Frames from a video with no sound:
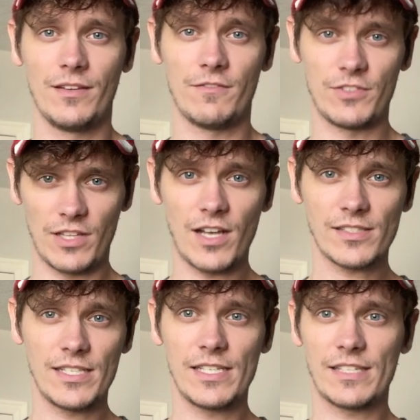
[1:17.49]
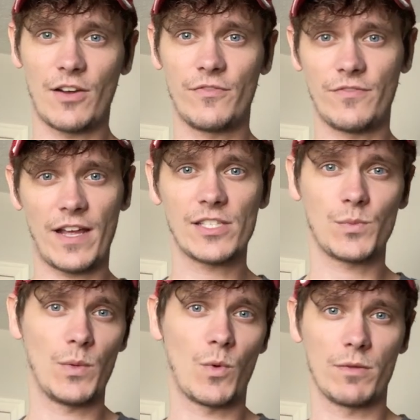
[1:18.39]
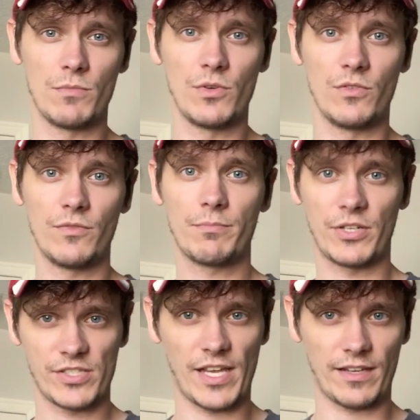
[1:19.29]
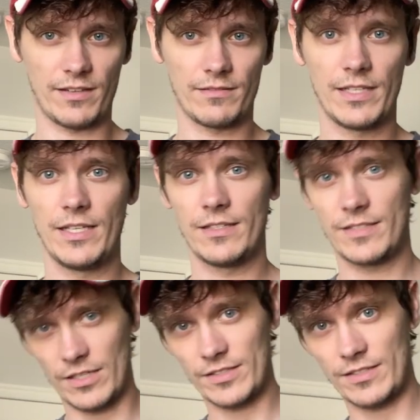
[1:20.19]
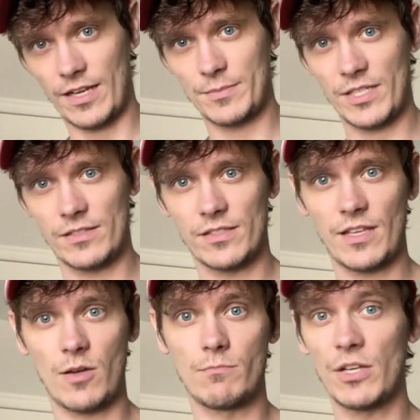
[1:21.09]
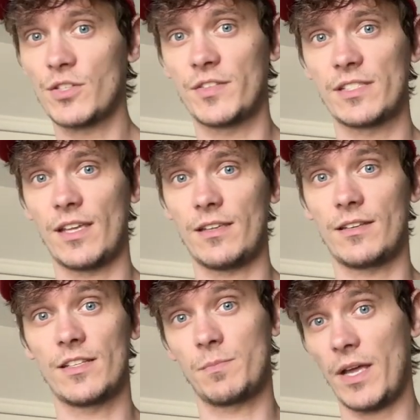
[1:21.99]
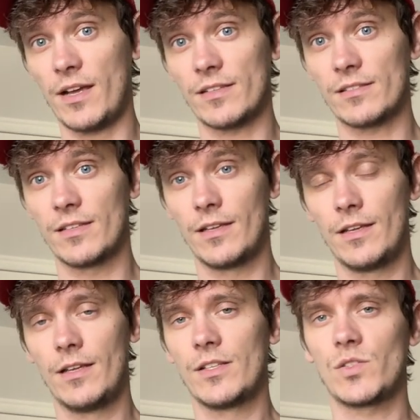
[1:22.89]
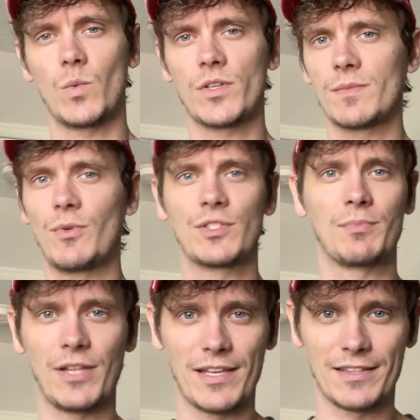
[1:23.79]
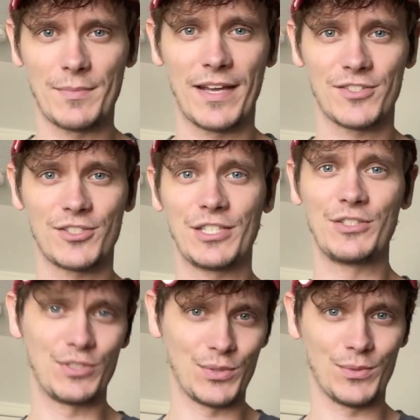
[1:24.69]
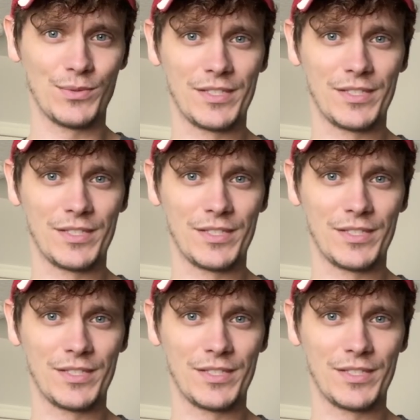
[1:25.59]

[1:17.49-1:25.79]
Velocity is how fast we want to move per second. Delta time tells us how much of a second has passed. So what does multiplying them actually do?